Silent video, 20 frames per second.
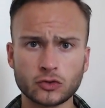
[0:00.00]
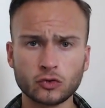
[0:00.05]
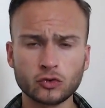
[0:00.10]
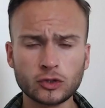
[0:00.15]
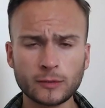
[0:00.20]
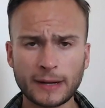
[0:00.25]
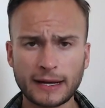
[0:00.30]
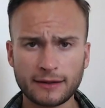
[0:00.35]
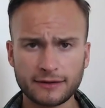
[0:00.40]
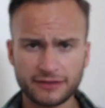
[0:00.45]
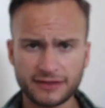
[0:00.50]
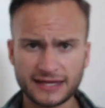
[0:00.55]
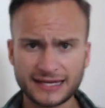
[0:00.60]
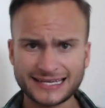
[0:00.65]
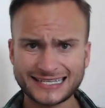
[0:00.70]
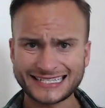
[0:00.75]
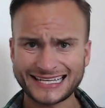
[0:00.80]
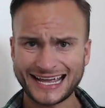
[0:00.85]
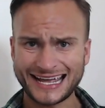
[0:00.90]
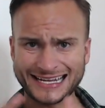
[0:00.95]
all about
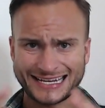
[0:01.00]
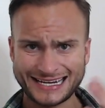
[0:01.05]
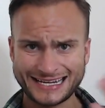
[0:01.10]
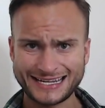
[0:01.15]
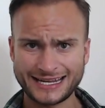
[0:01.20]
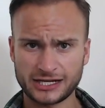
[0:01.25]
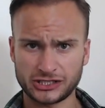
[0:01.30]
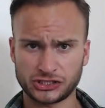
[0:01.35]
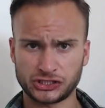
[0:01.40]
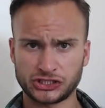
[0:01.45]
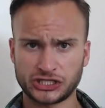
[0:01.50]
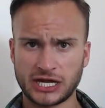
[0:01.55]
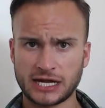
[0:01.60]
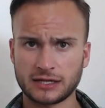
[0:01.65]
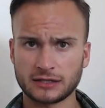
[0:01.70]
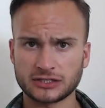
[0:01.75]
things in a nutshell,